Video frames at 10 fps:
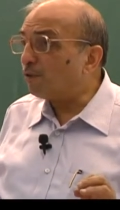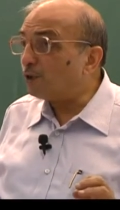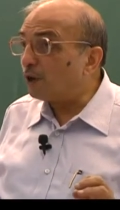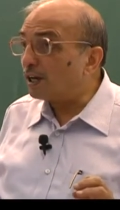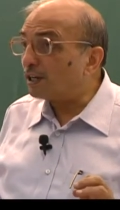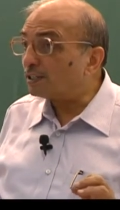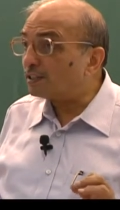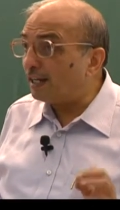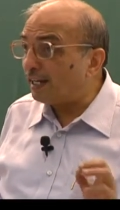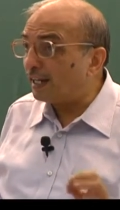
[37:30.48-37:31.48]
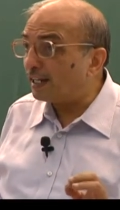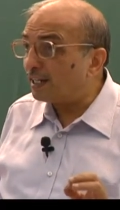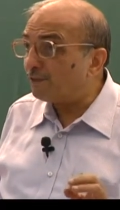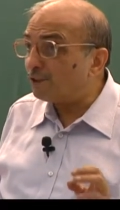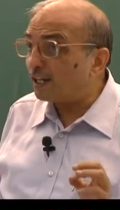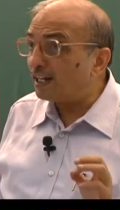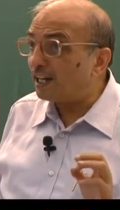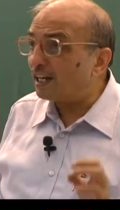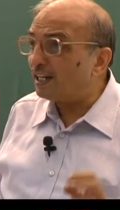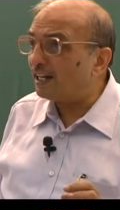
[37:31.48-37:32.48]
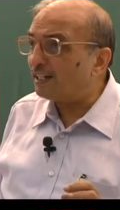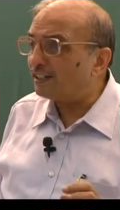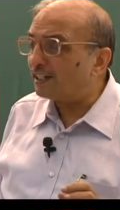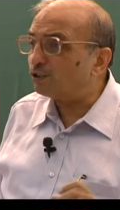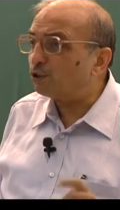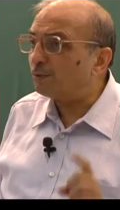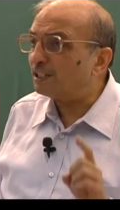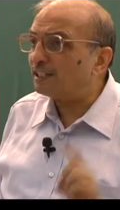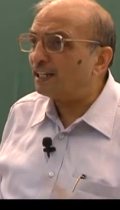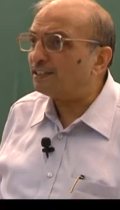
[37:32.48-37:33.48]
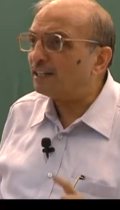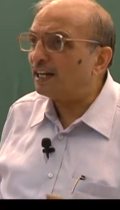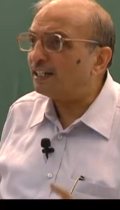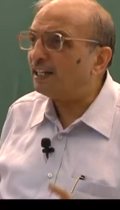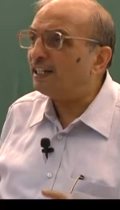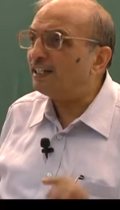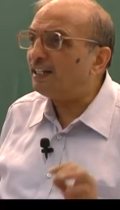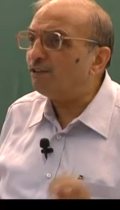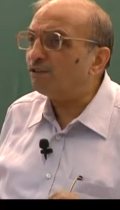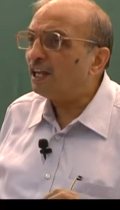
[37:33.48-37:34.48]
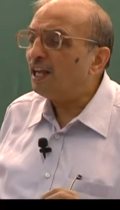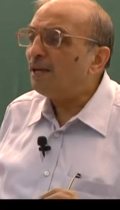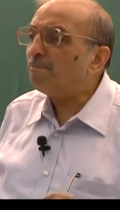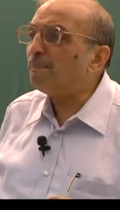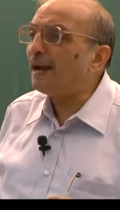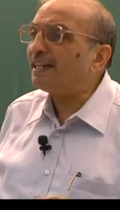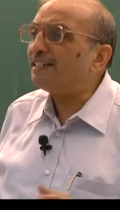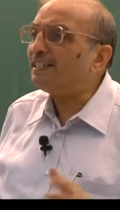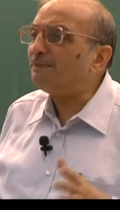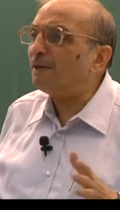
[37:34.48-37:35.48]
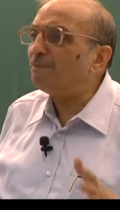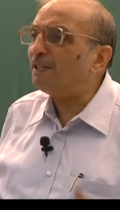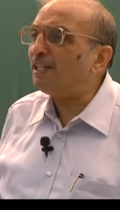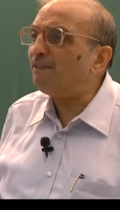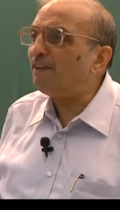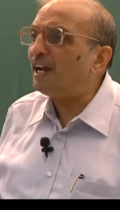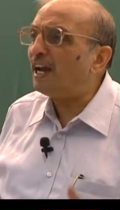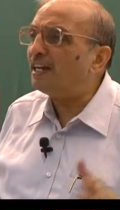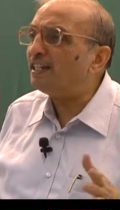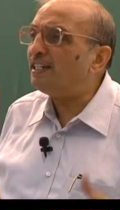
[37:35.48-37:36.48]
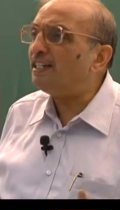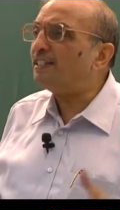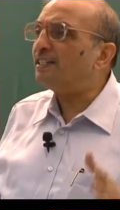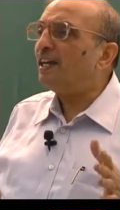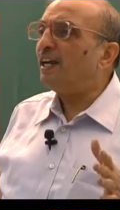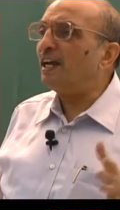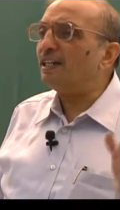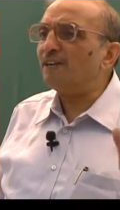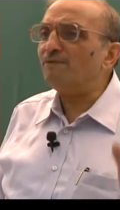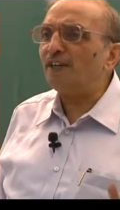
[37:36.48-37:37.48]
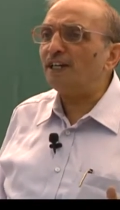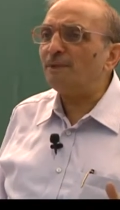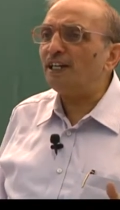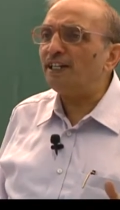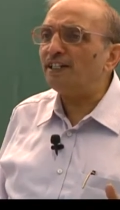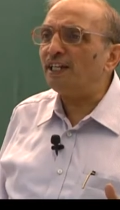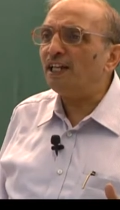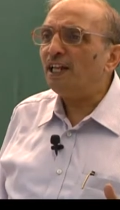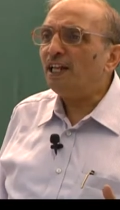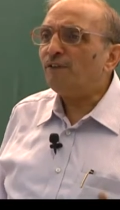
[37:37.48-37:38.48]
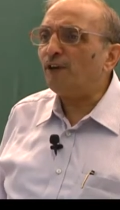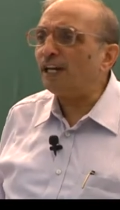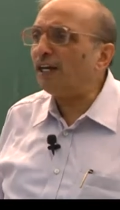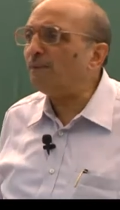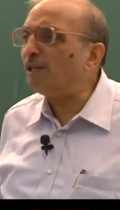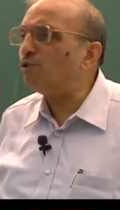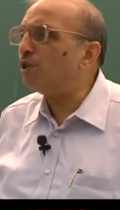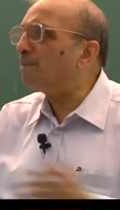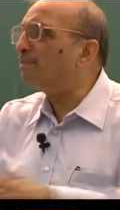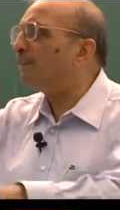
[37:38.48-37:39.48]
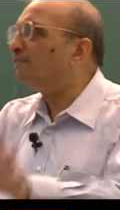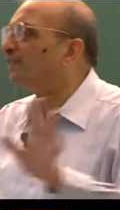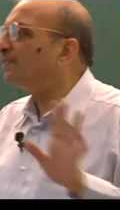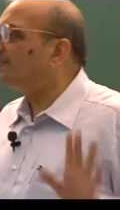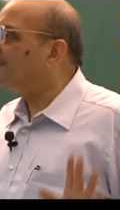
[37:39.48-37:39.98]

are sitting, if you are an early entrant, should be such that it leaves maximum leeway and ease and comfortable entry for anybody who comes after you.